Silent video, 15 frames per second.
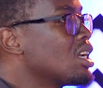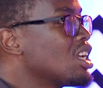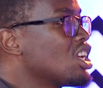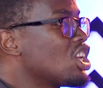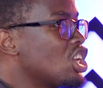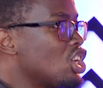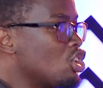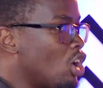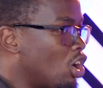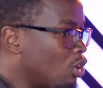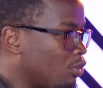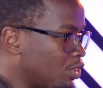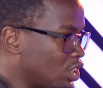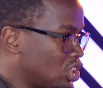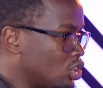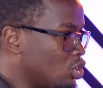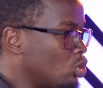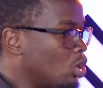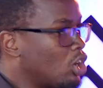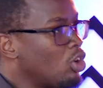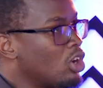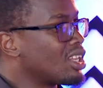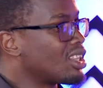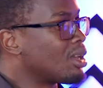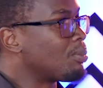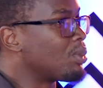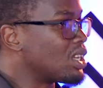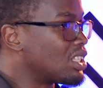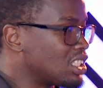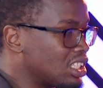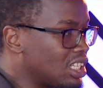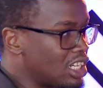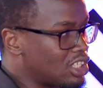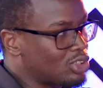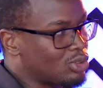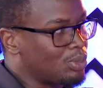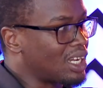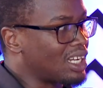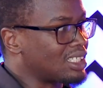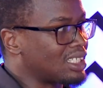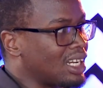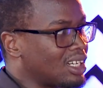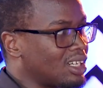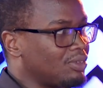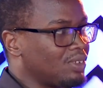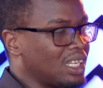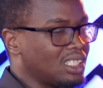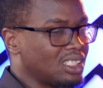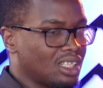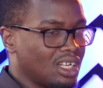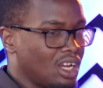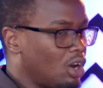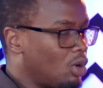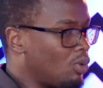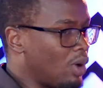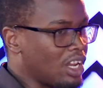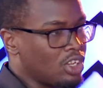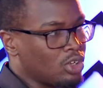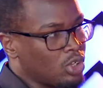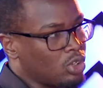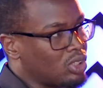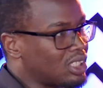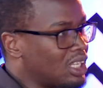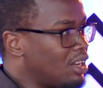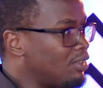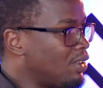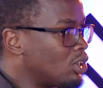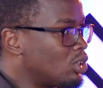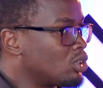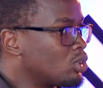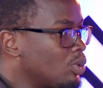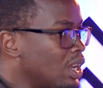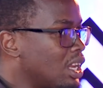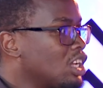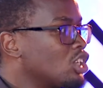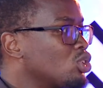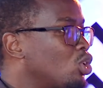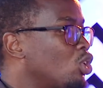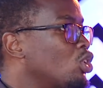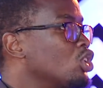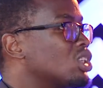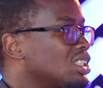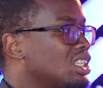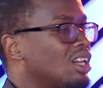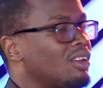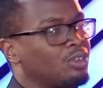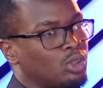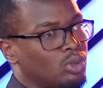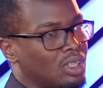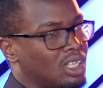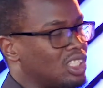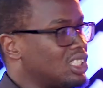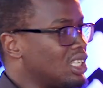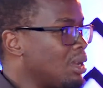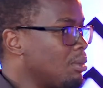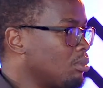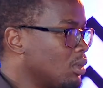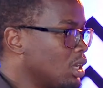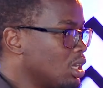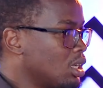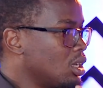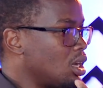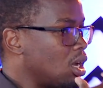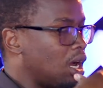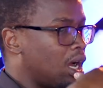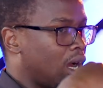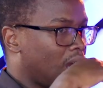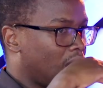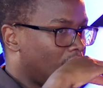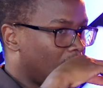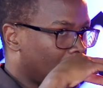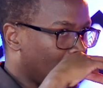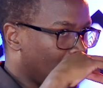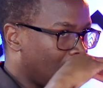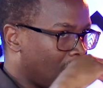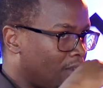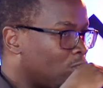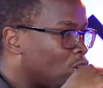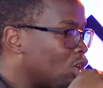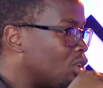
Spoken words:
in your office. You are calling the president to make a sacrifice while you yourself are not willing to hold yourself to the same level of